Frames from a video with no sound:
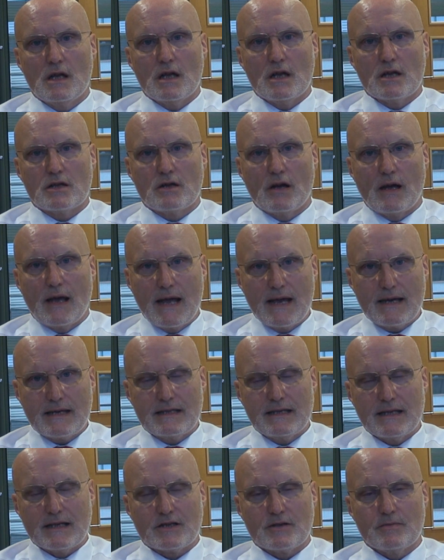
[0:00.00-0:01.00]
has got
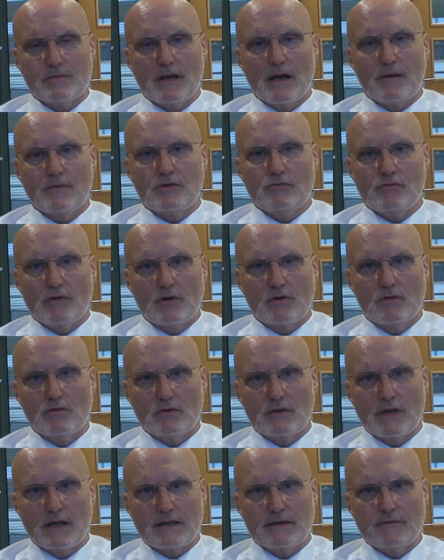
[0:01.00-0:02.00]
access to be able to
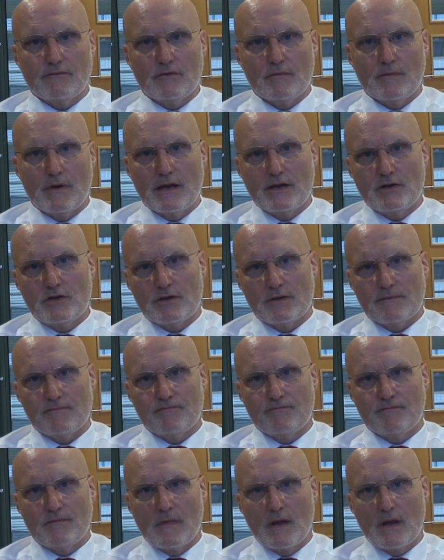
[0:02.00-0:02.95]
record that information.